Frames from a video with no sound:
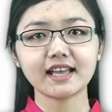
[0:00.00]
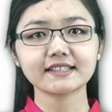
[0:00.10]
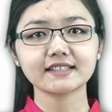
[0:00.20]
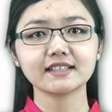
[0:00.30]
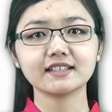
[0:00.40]

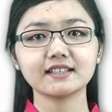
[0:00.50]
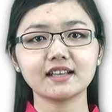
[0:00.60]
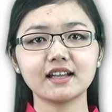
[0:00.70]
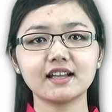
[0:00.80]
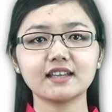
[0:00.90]
as
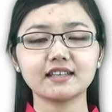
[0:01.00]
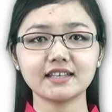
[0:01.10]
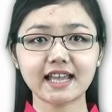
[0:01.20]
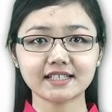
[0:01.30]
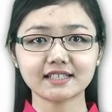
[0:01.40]
in
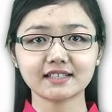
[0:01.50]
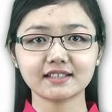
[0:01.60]
net.